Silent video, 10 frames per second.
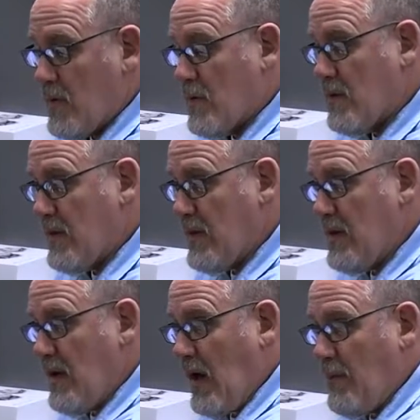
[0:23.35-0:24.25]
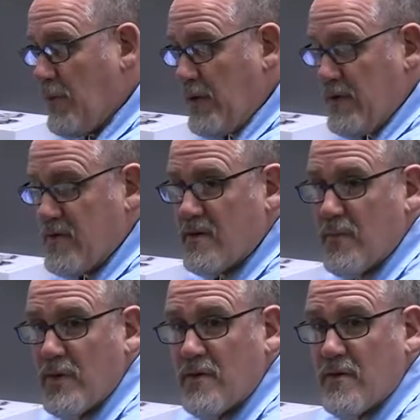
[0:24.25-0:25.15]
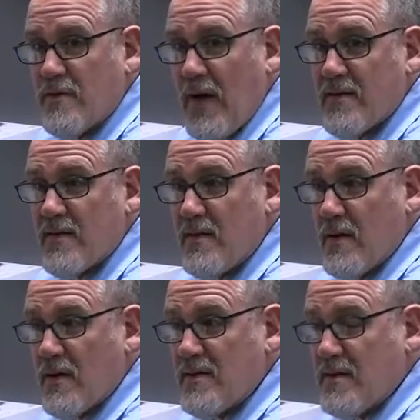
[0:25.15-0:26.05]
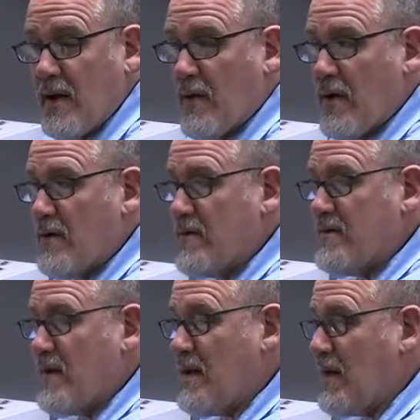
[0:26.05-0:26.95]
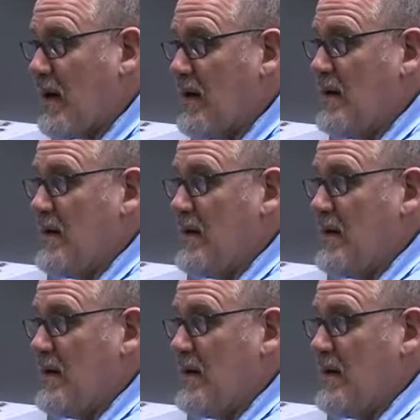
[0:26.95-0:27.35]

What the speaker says: or the producer to put those facts in there and get the narrator to say that.